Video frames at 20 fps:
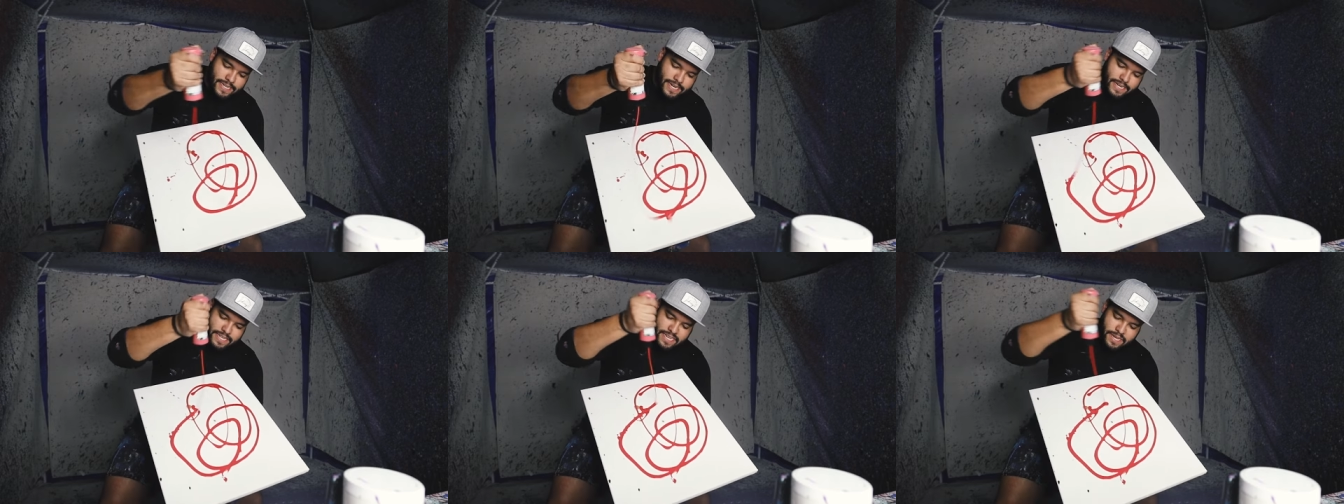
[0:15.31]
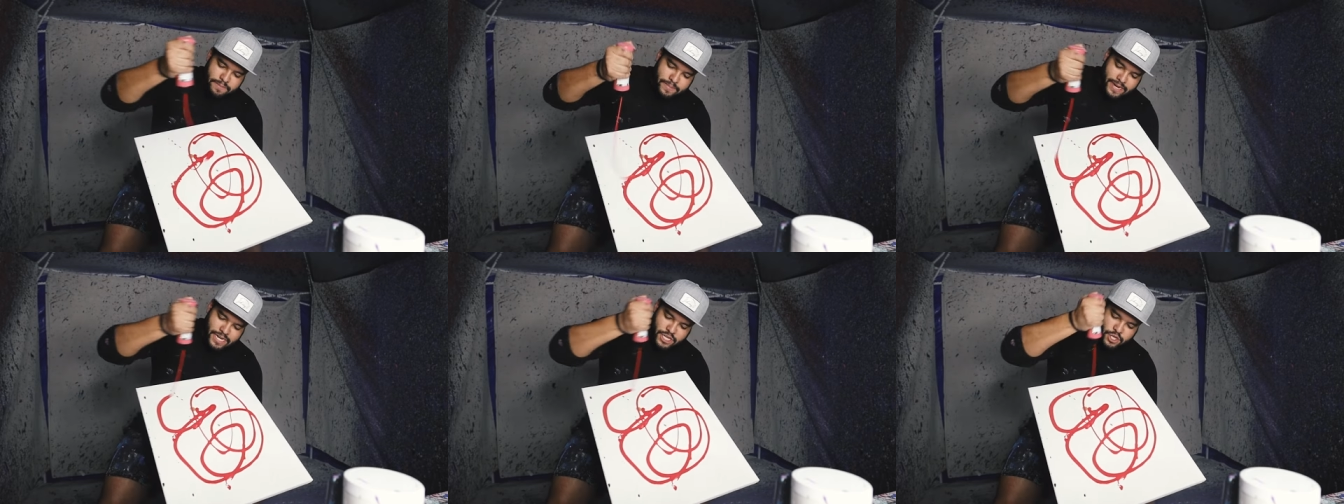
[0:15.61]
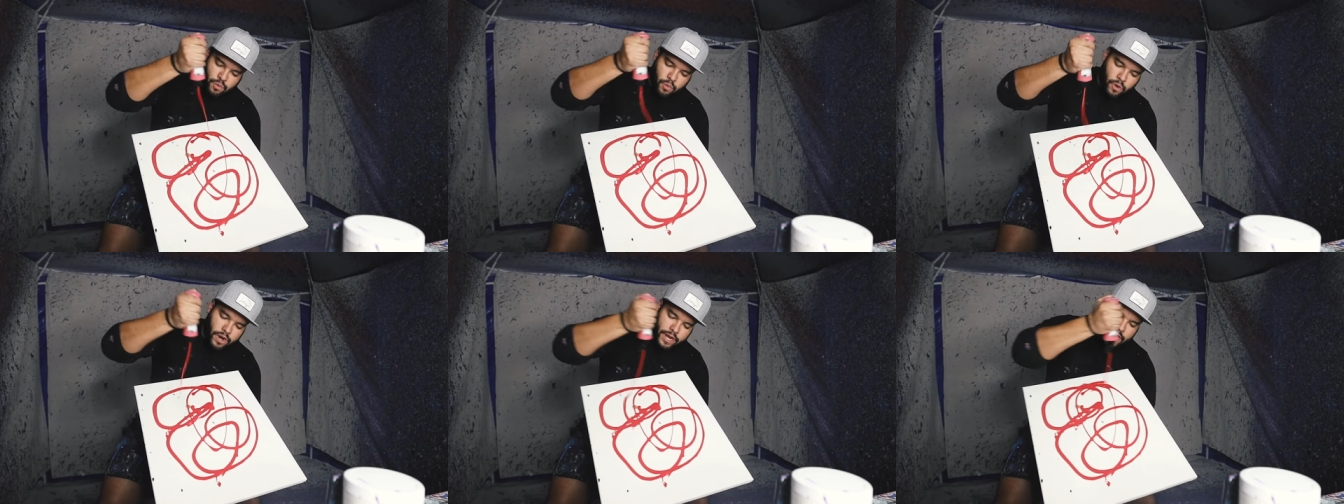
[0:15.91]
16 by
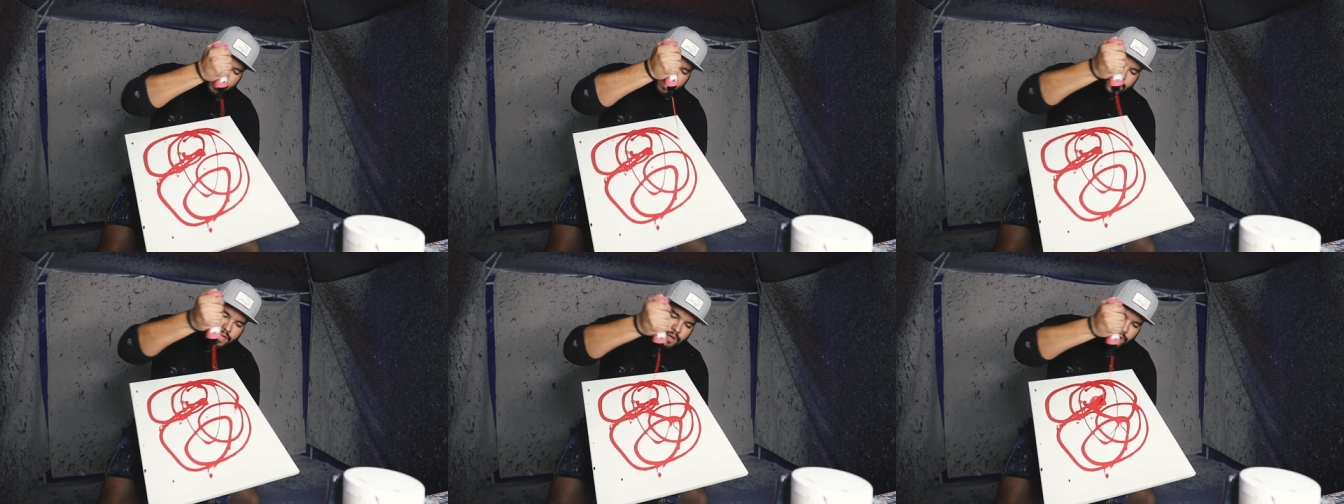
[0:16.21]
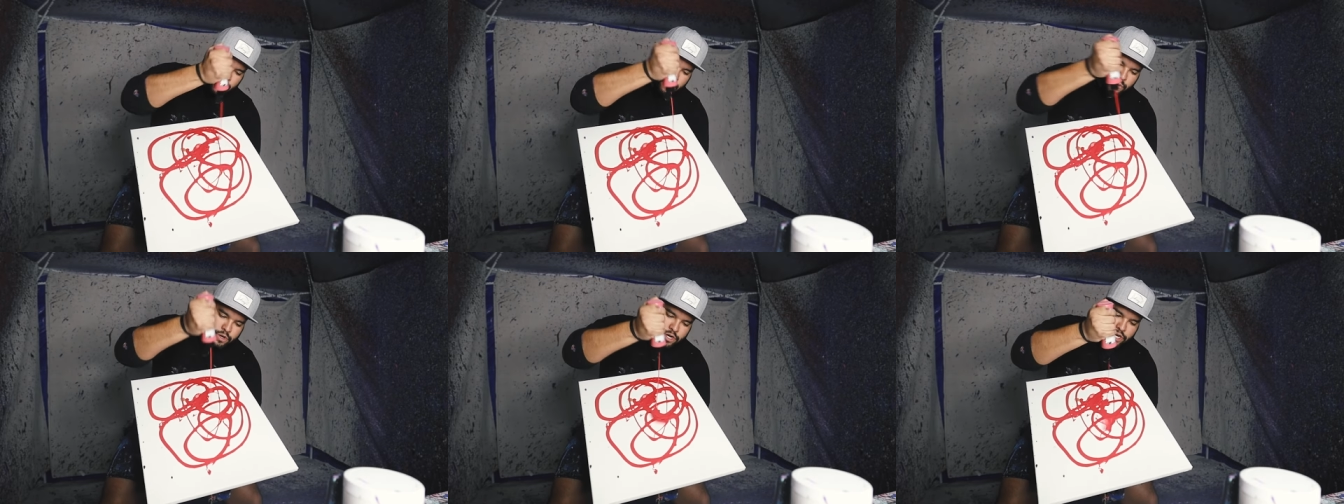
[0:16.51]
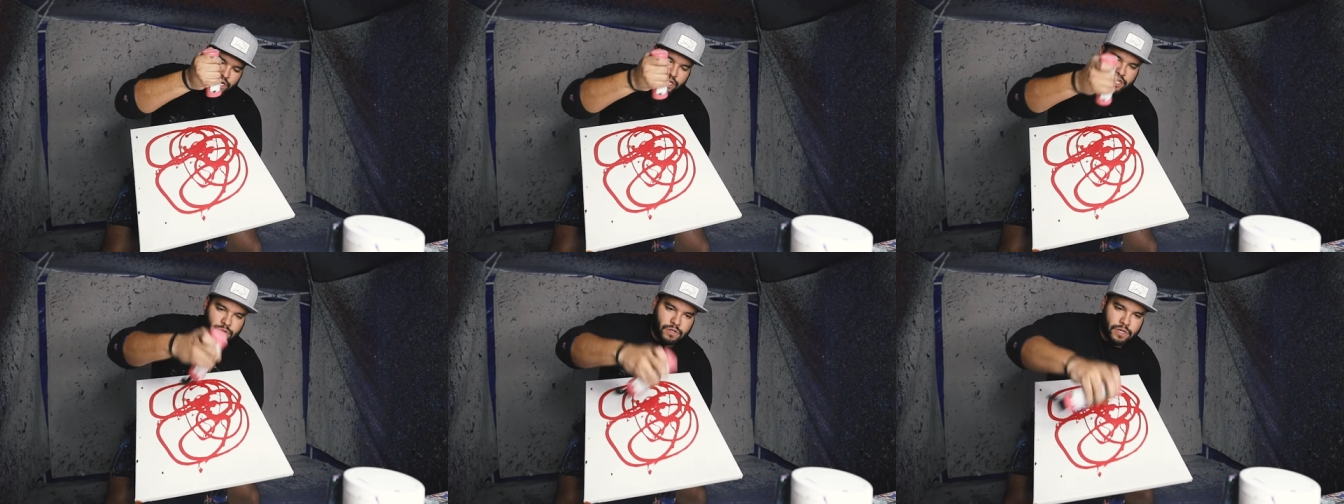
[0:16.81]
20. We're
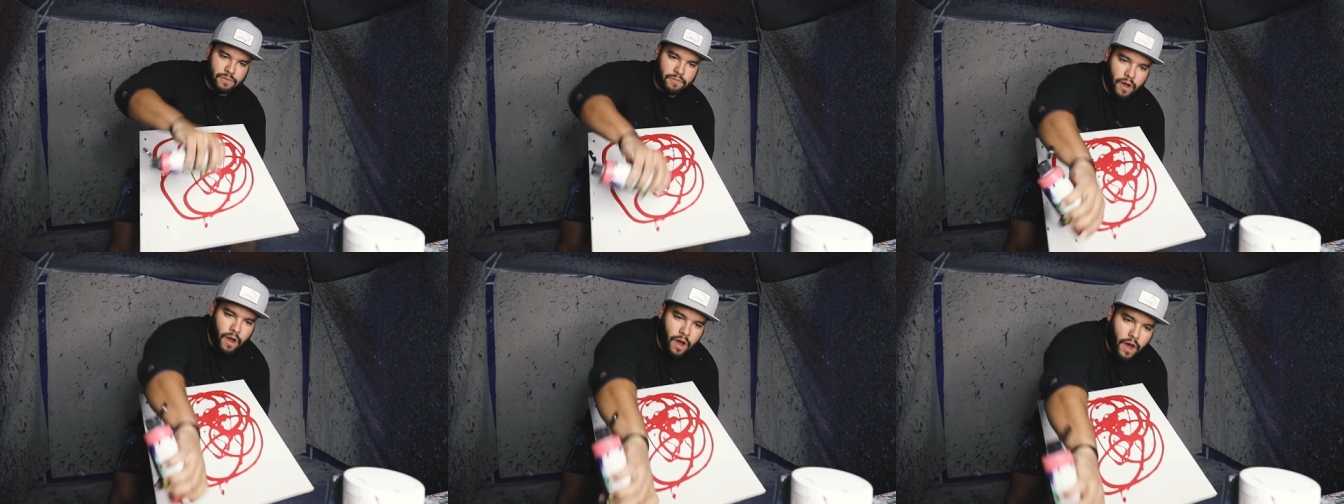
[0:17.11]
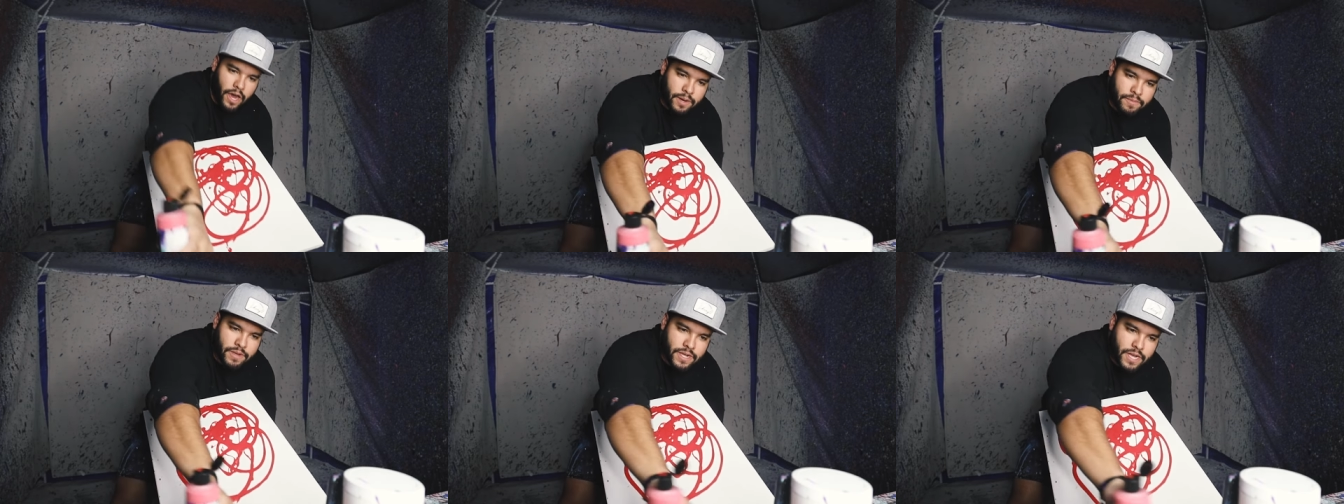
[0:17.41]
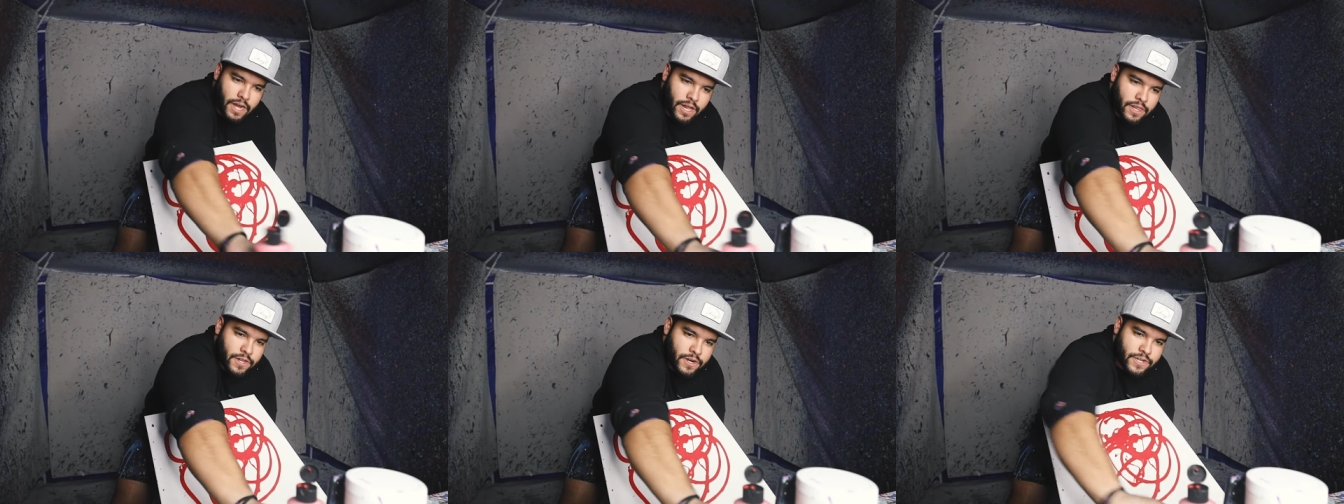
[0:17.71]
gonna do some autumn
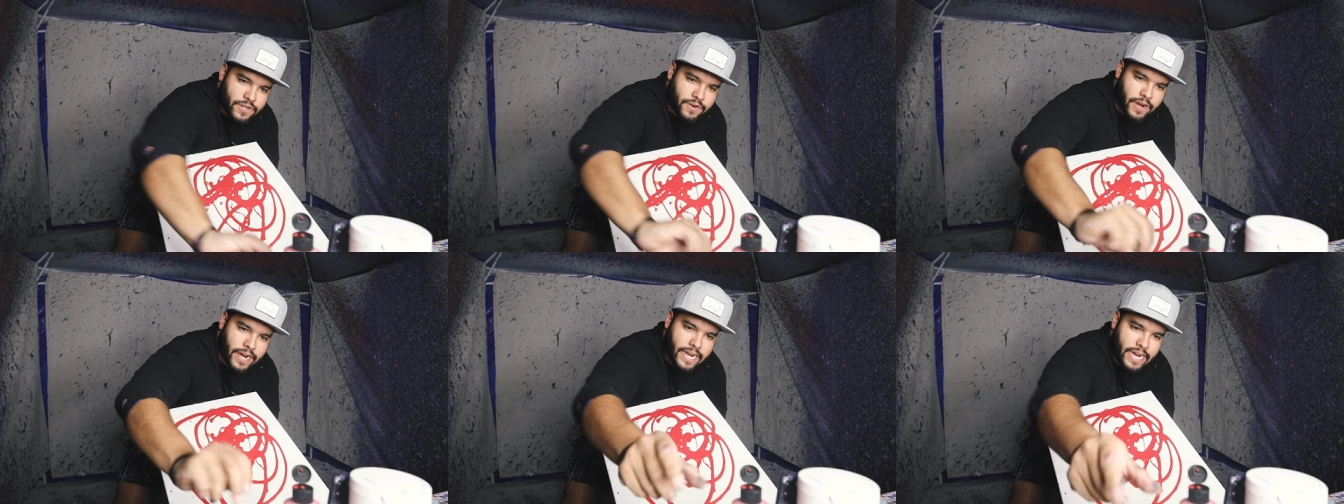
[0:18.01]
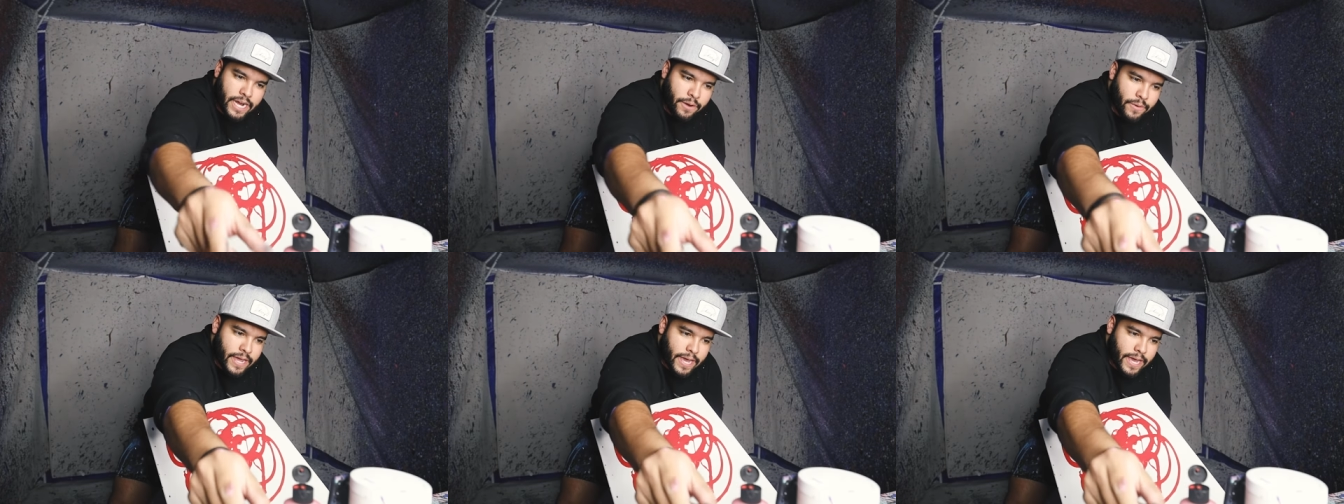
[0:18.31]
colors right here.